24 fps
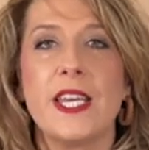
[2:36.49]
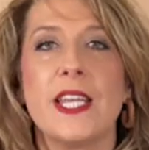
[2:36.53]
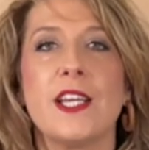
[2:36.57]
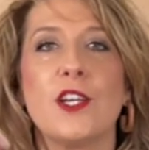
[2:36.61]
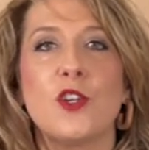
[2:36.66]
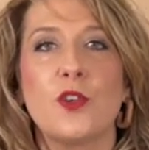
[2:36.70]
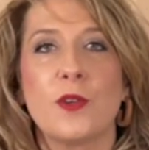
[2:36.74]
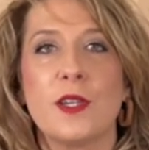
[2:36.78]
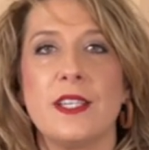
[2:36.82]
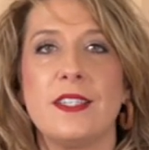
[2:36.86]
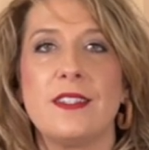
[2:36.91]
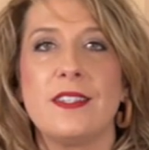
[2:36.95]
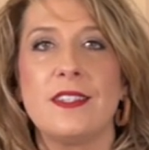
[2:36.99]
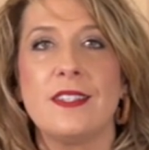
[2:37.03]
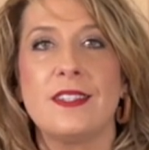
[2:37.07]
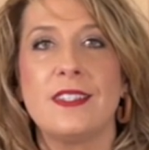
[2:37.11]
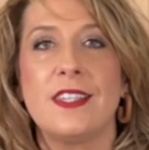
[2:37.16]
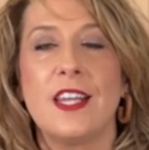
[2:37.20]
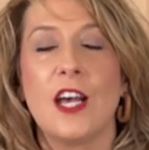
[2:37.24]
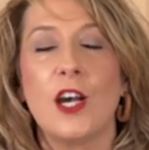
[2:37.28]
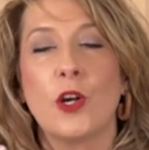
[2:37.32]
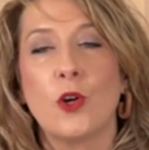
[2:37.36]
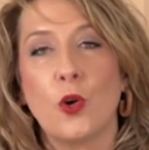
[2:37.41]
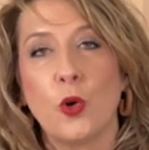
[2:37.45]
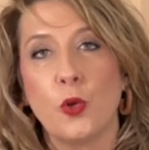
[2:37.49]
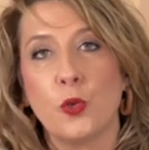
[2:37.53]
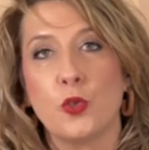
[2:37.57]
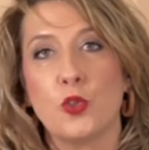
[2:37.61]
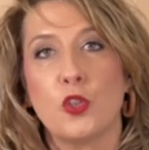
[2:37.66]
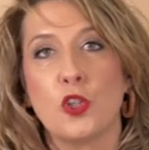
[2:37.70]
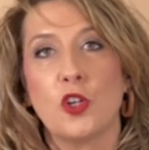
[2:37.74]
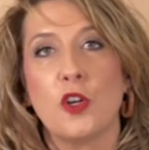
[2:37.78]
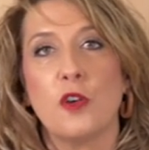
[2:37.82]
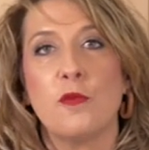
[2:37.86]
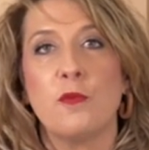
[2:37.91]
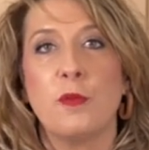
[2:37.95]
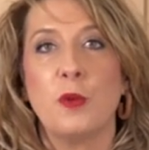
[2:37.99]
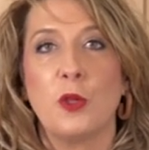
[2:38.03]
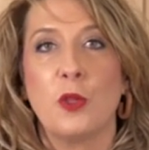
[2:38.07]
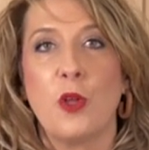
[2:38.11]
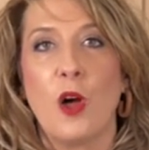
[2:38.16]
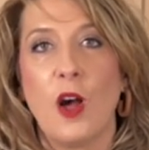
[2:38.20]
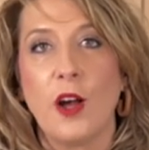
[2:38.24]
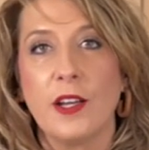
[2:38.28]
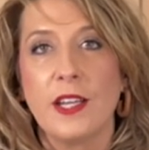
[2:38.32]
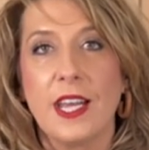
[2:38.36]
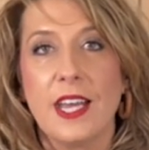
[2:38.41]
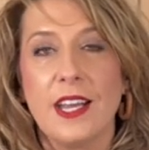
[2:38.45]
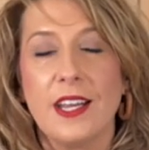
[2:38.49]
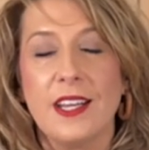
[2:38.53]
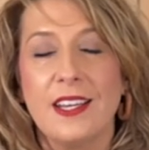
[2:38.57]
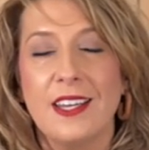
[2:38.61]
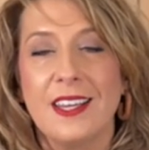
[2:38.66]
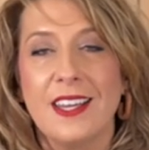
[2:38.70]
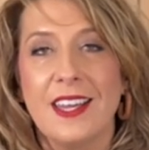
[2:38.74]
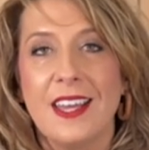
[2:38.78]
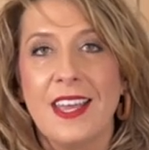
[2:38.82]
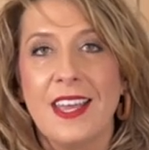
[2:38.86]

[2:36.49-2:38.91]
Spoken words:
increases a culture of belonging?